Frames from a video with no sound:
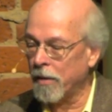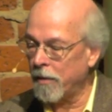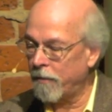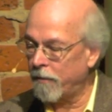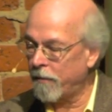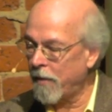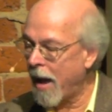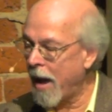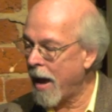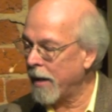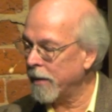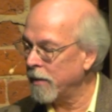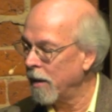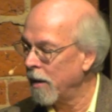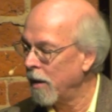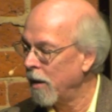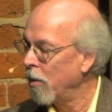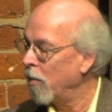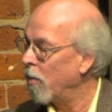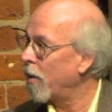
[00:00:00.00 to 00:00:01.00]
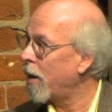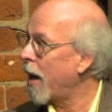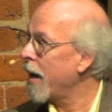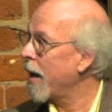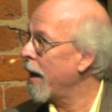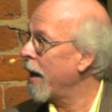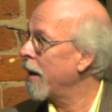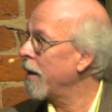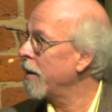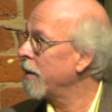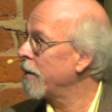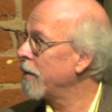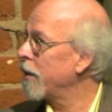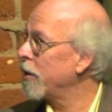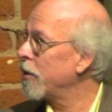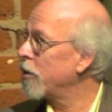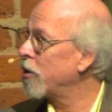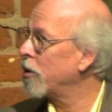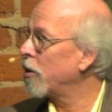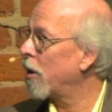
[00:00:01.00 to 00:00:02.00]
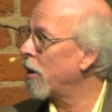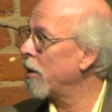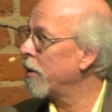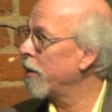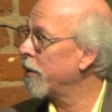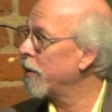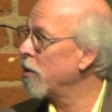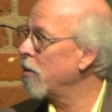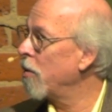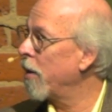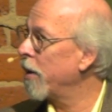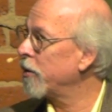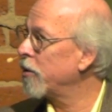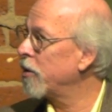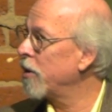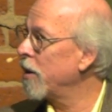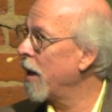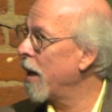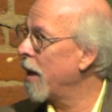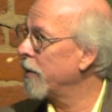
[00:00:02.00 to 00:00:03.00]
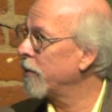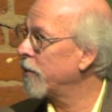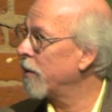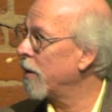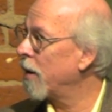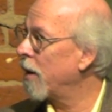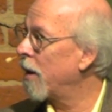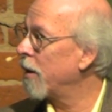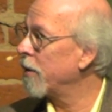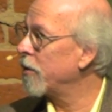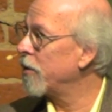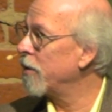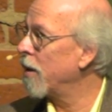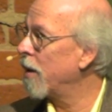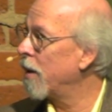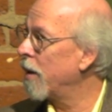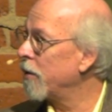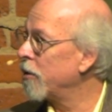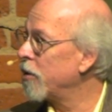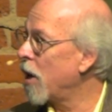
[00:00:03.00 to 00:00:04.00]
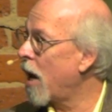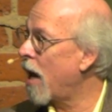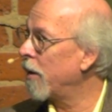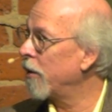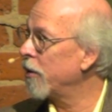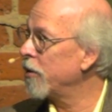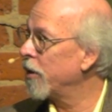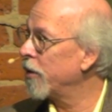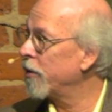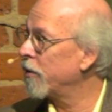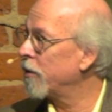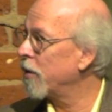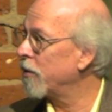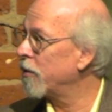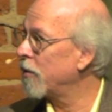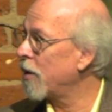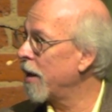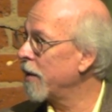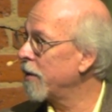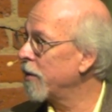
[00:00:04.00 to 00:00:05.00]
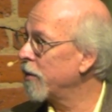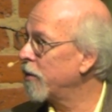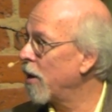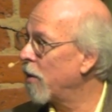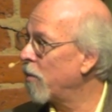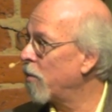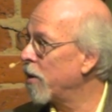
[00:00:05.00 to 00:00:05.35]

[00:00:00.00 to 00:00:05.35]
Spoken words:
In fact, when I handed this sherd to the USGS geologists, the scientists that